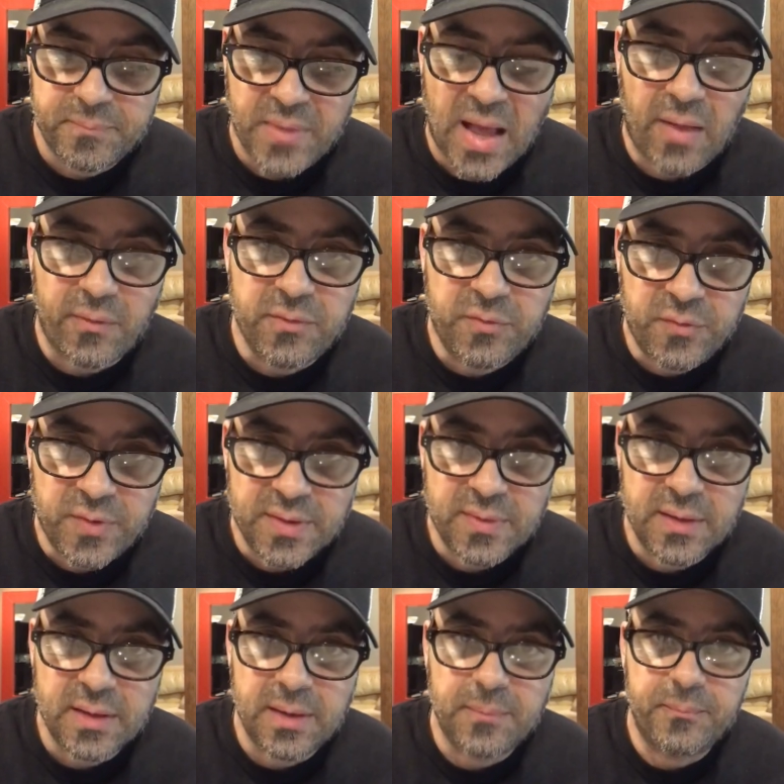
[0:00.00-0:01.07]
Alan
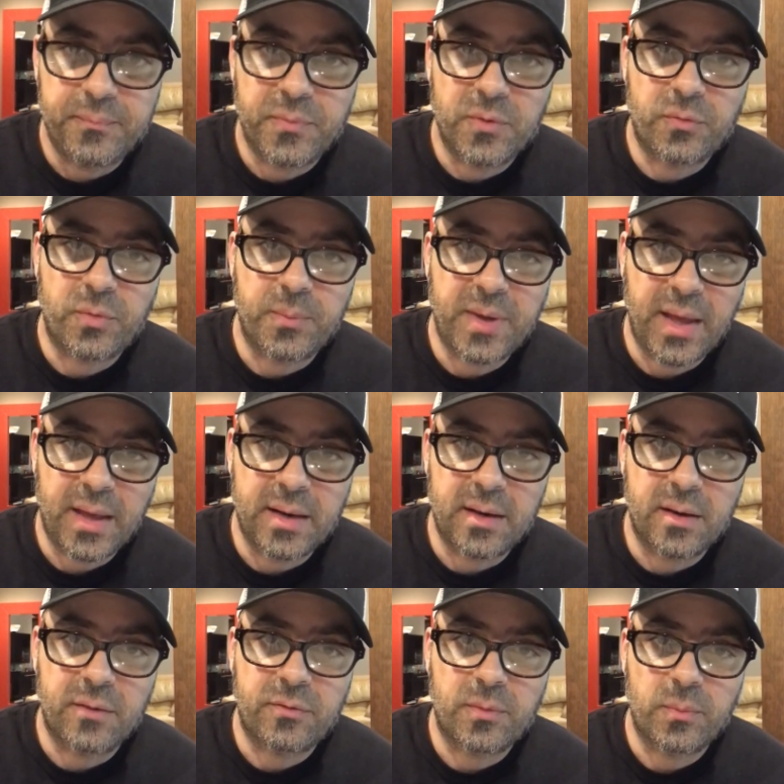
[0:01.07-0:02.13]
Finley from
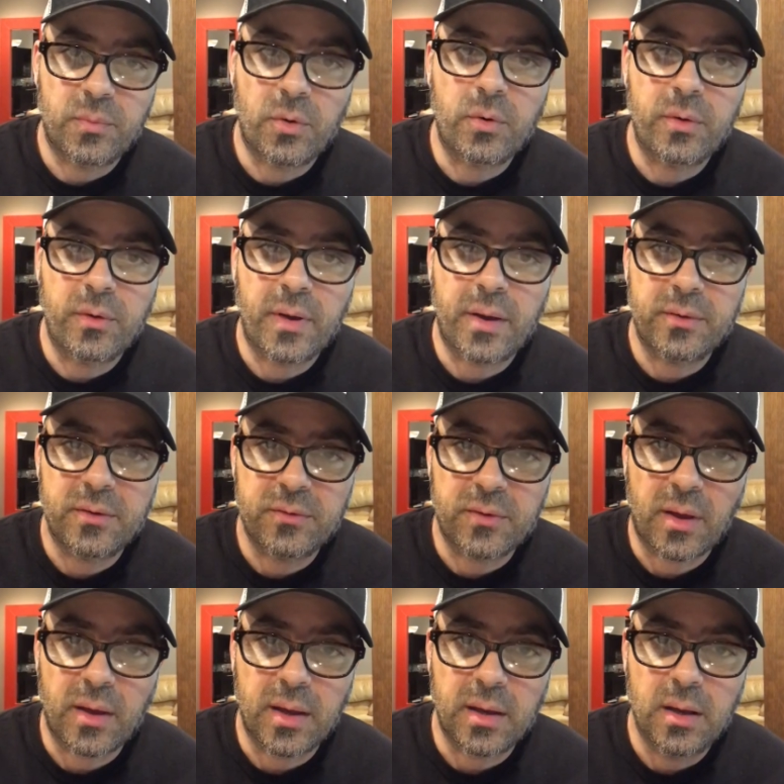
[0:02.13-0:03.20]
Canada, from Broken Ground
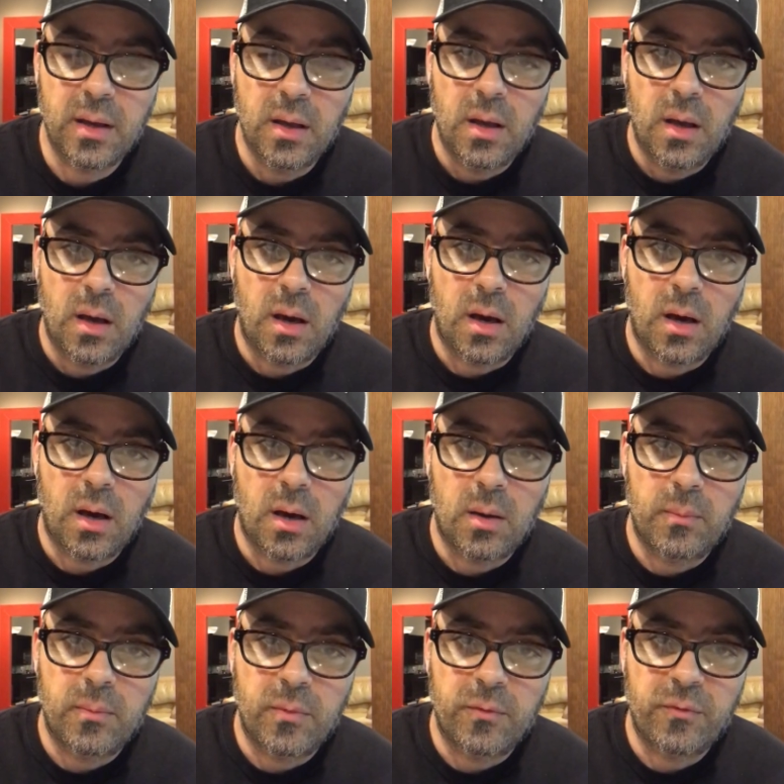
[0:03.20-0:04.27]
Design,
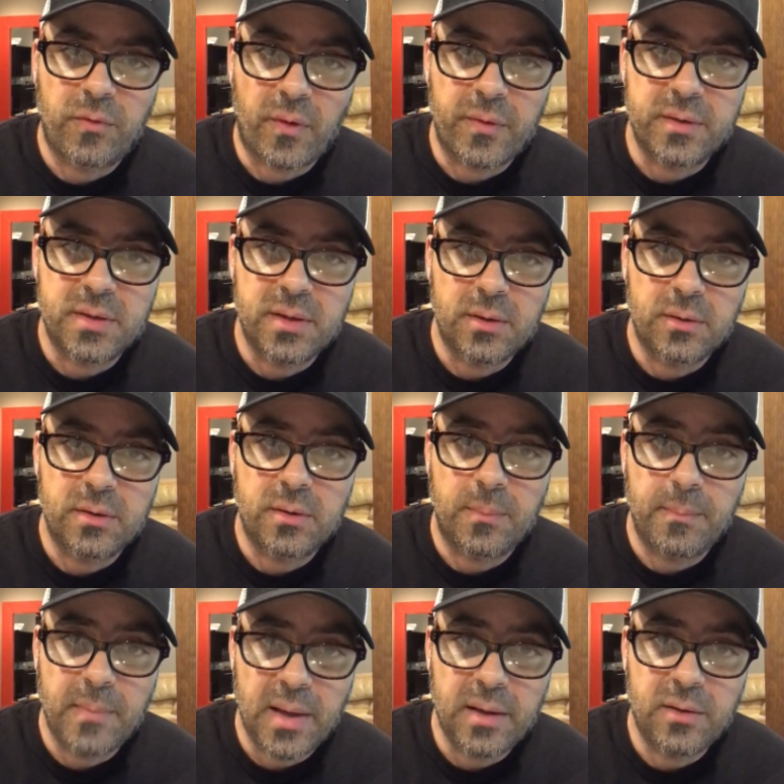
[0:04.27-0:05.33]
volunteered to
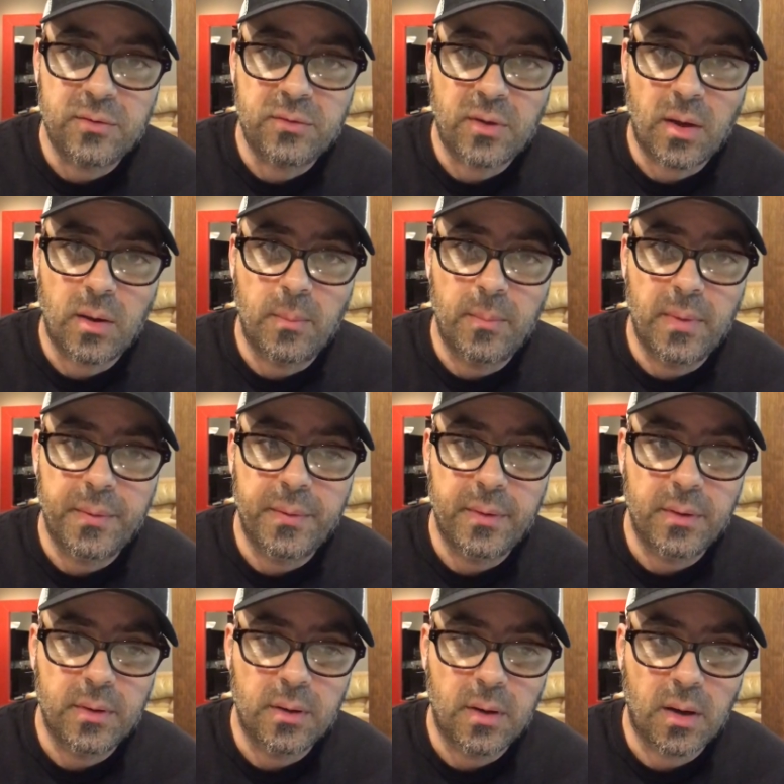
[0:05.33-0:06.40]
make some
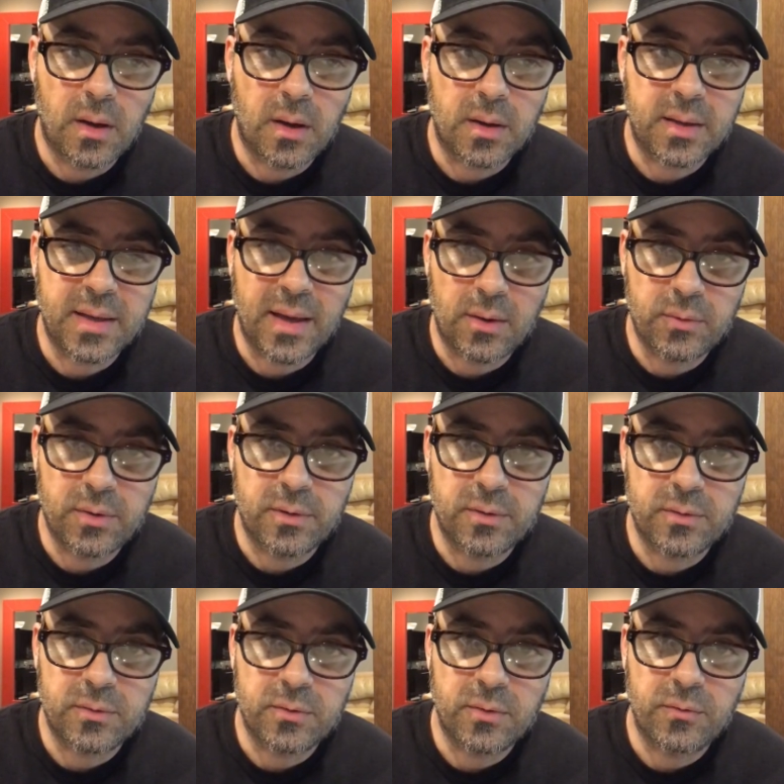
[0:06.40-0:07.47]

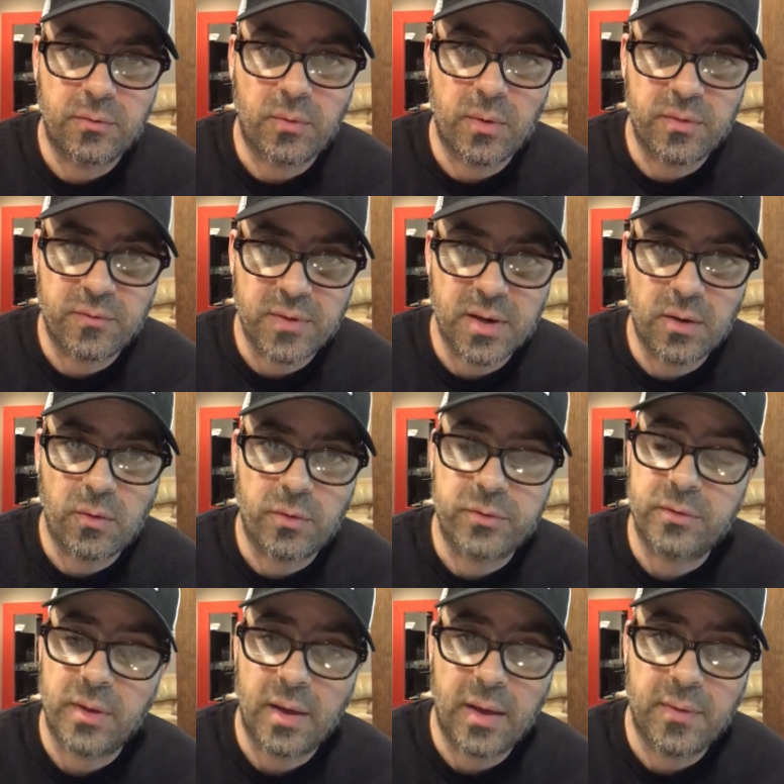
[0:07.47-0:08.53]
counters for the
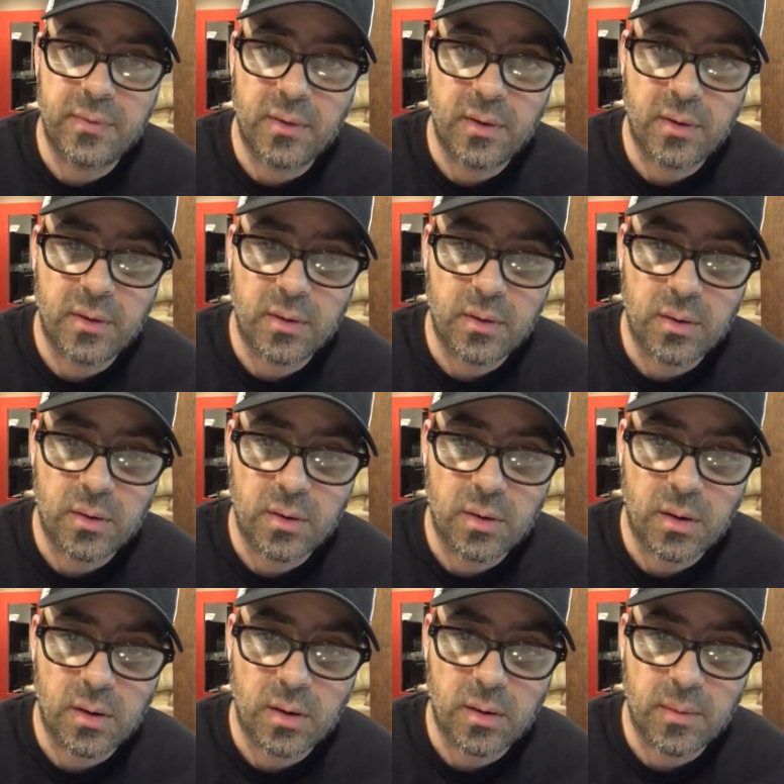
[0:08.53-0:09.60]
vehicles and the
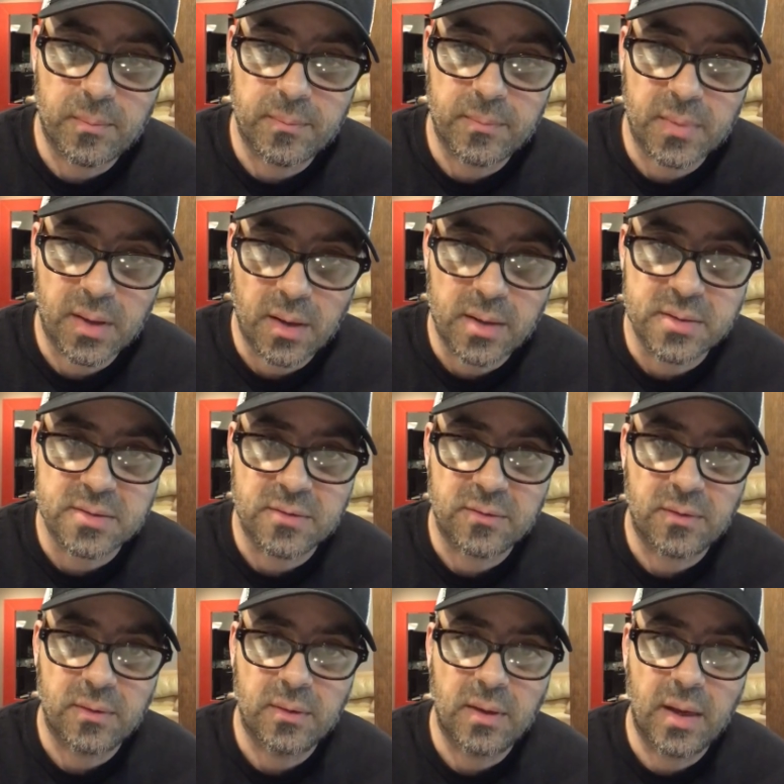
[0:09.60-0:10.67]
guns
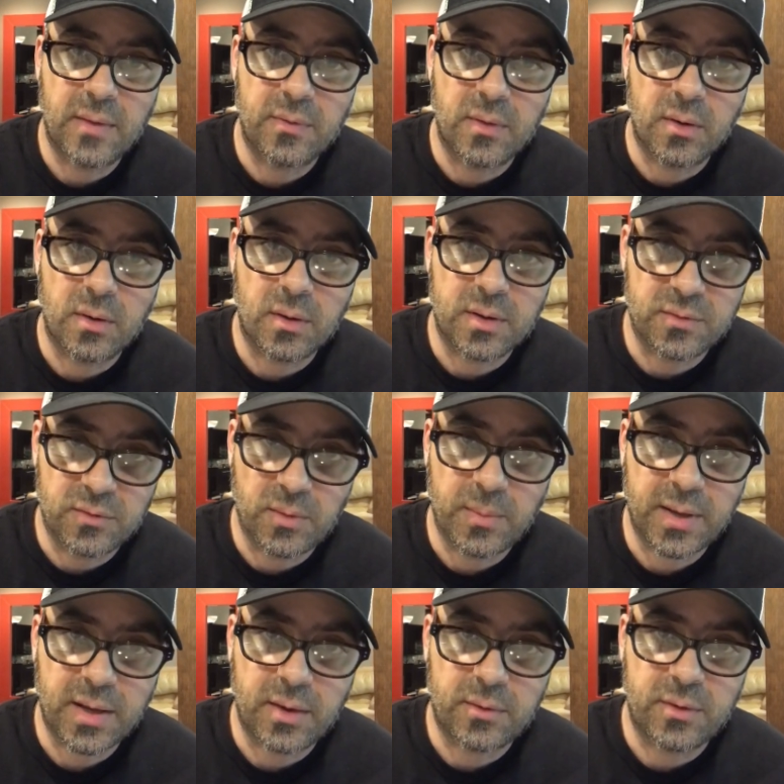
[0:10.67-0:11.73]
and the
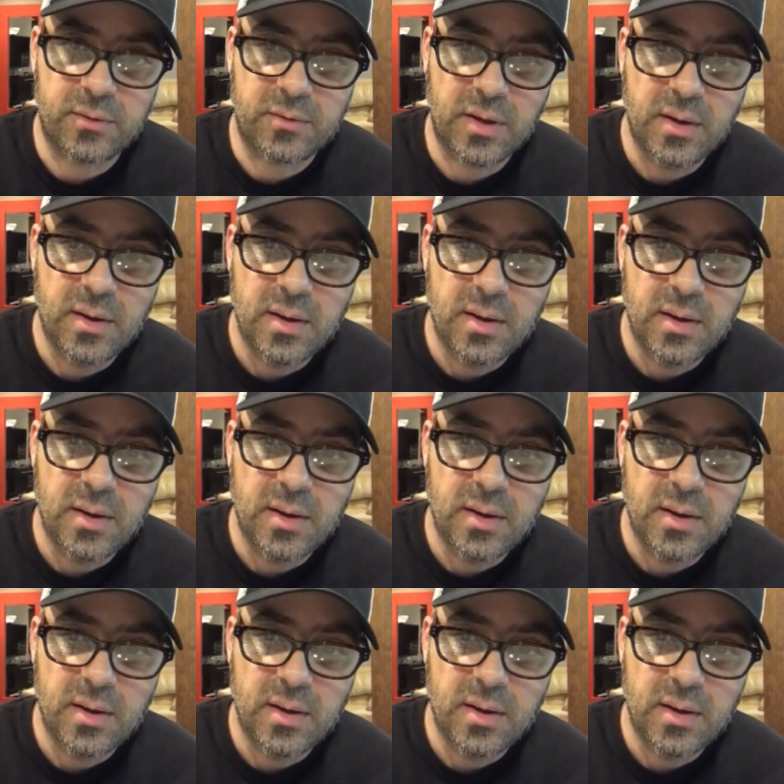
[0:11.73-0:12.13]
concealment counters